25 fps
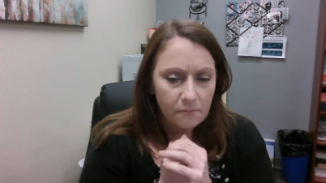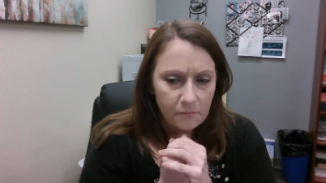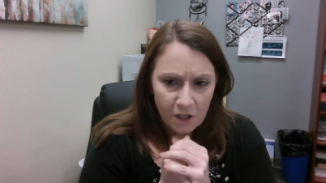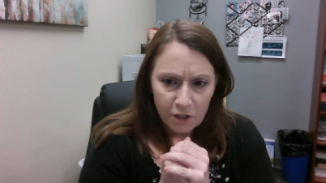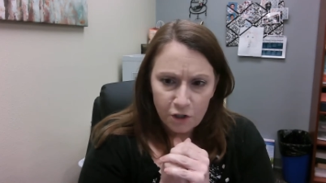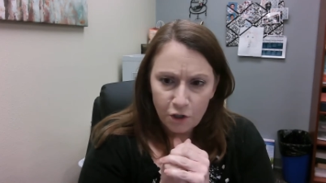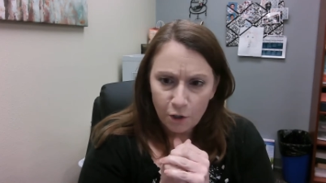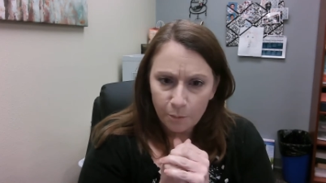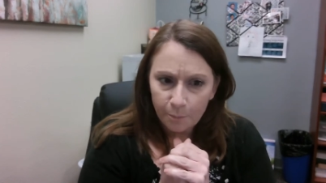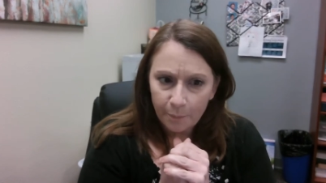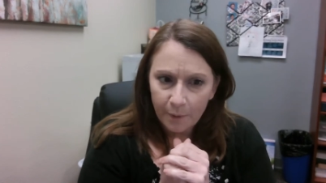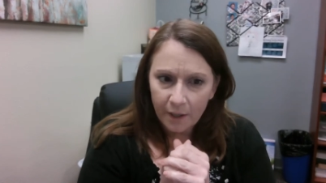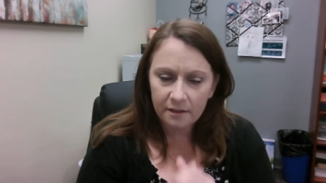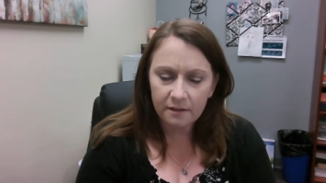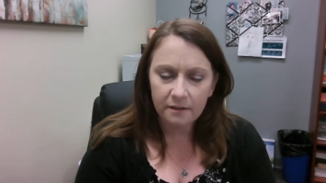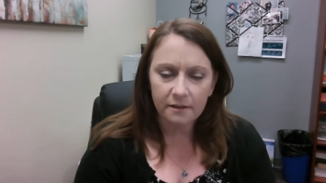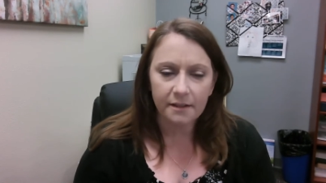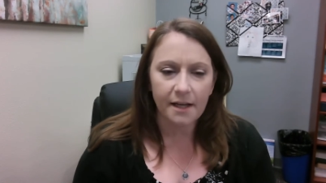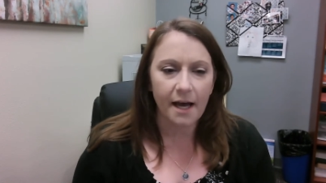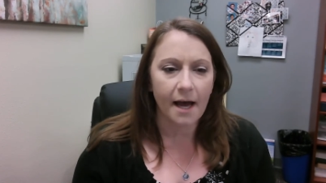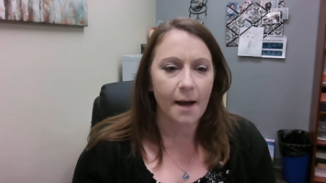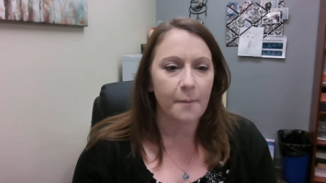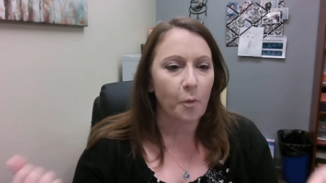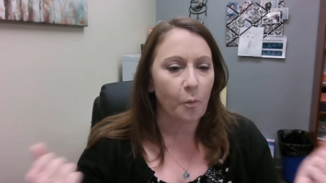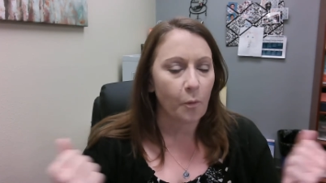you're bundled
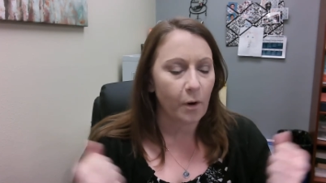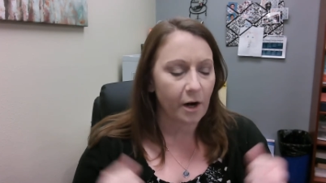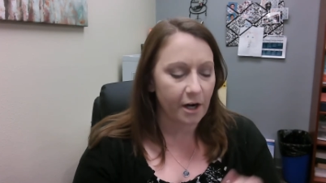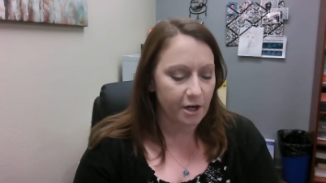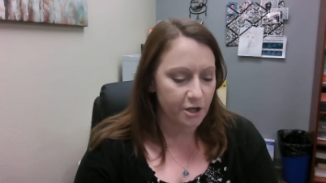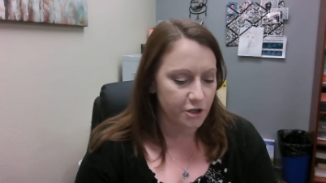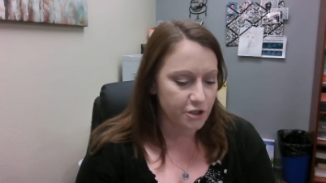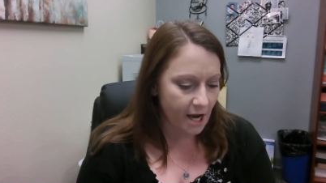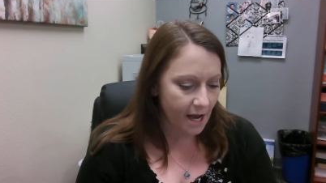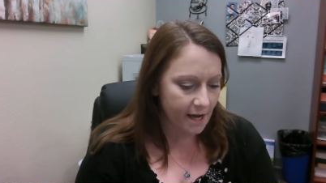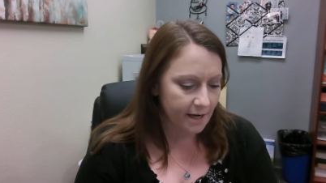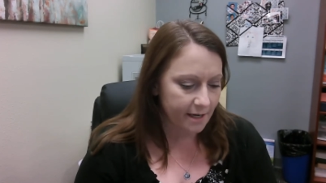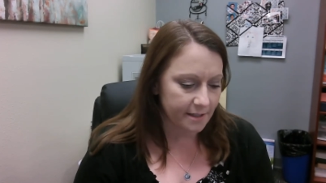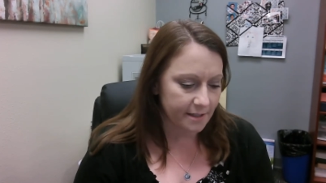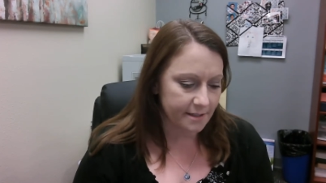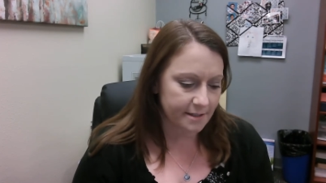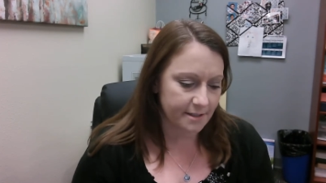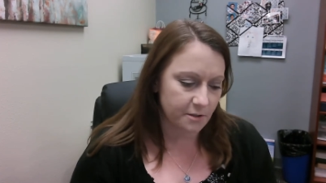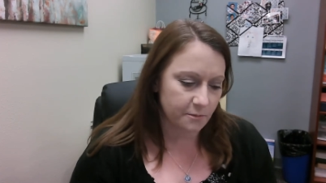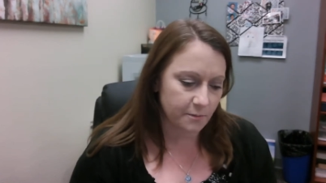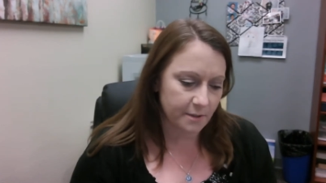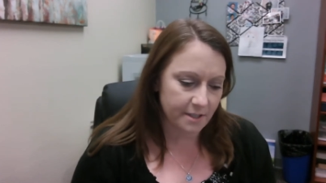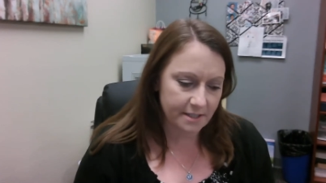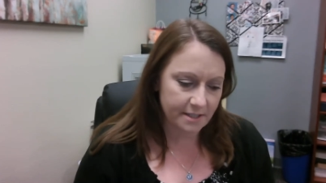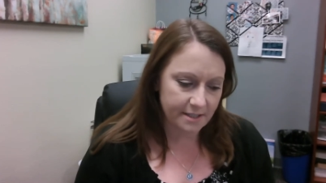up. Wear your jackets
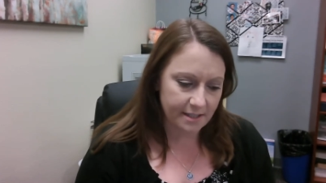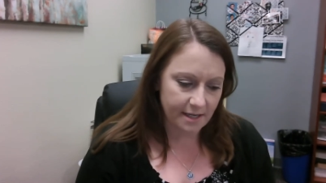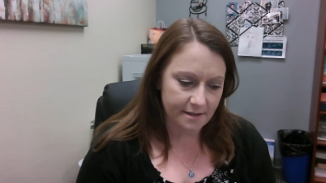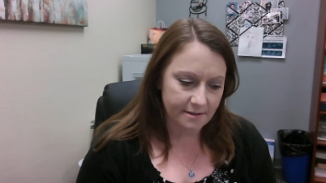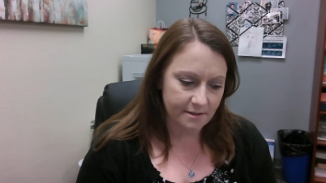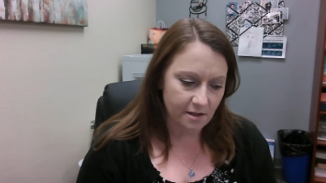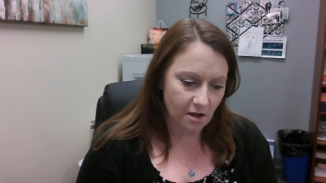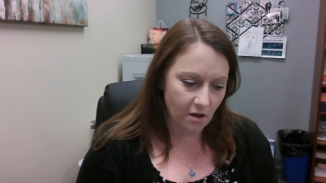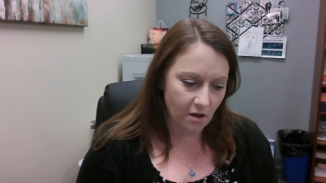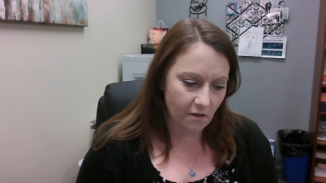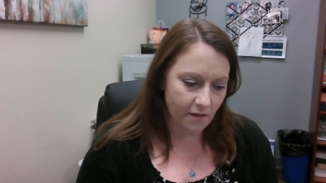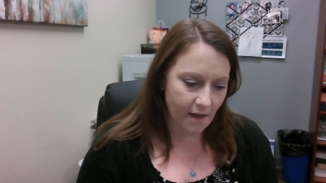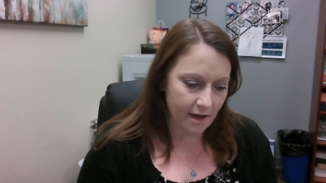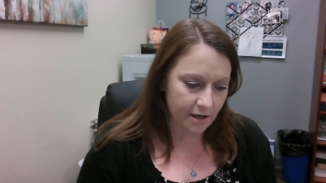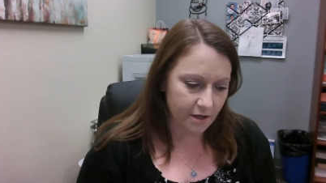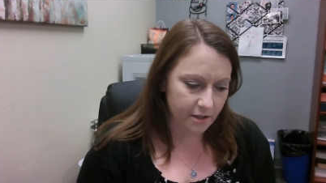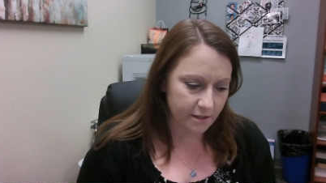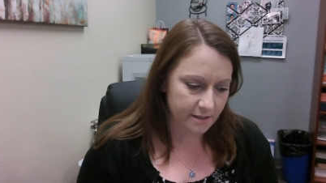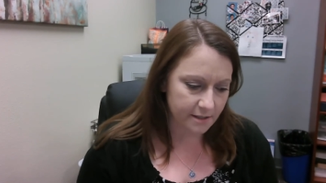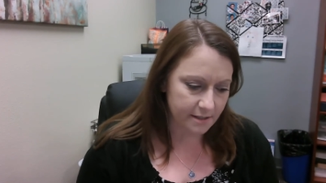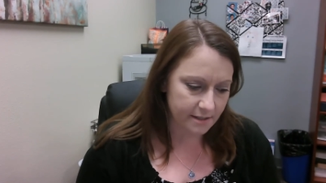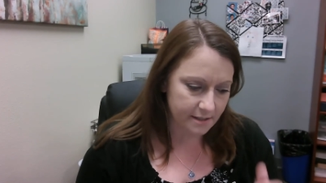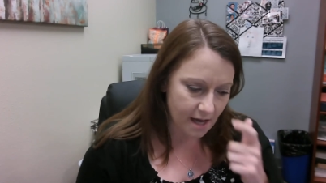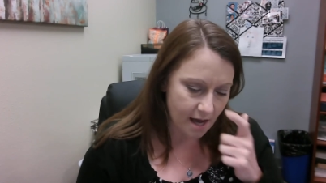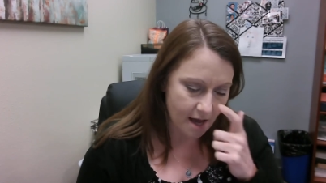to recess, all that
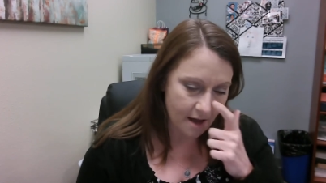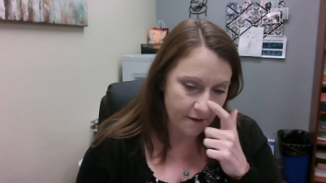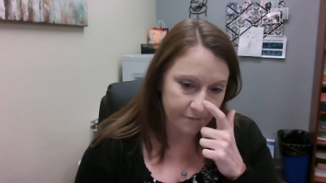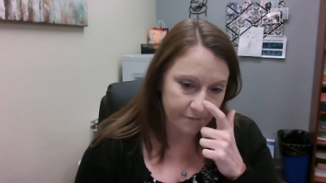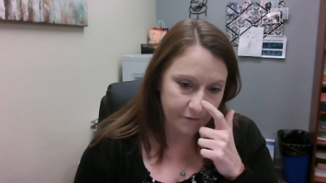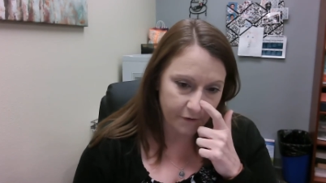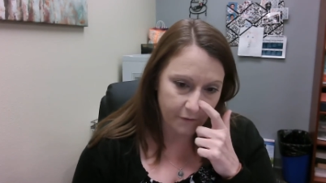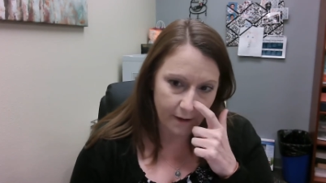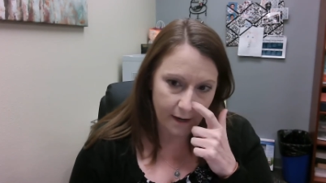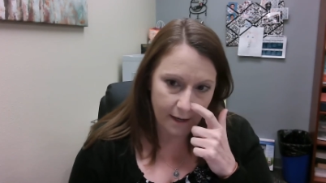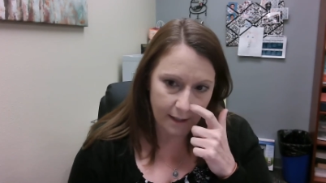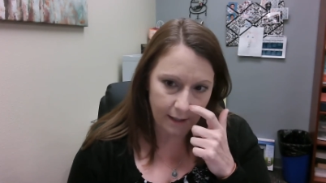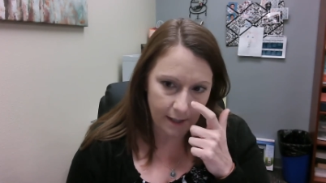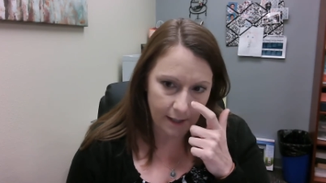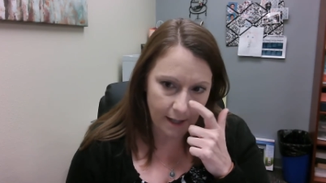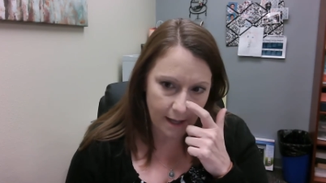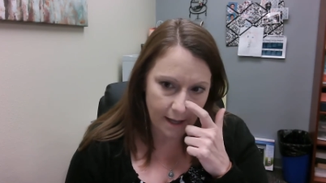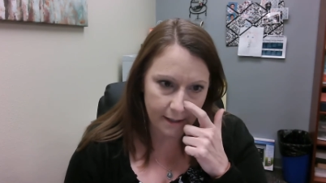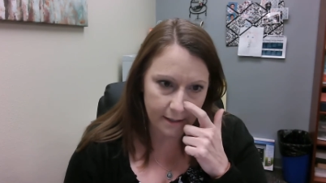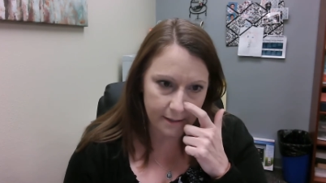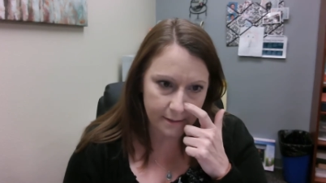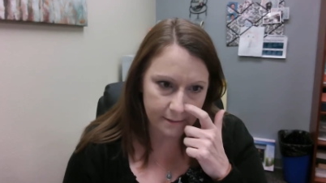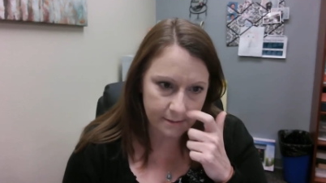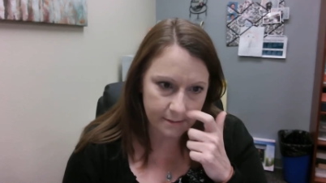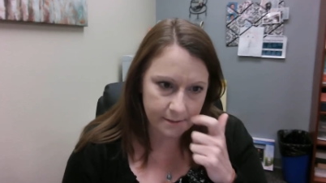good stuff, all right,
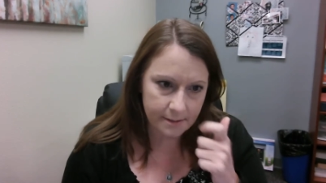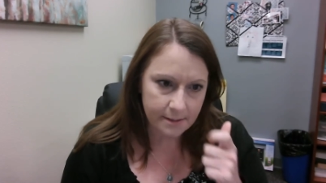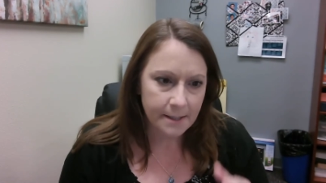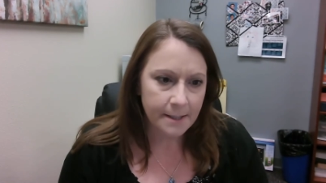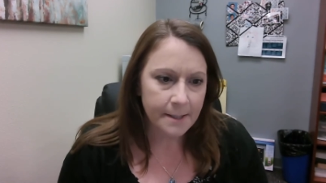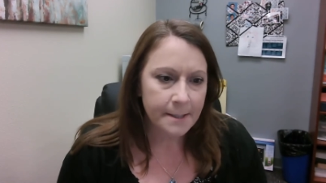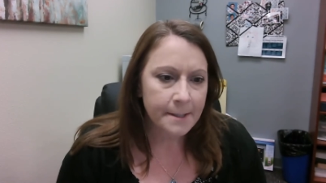lions?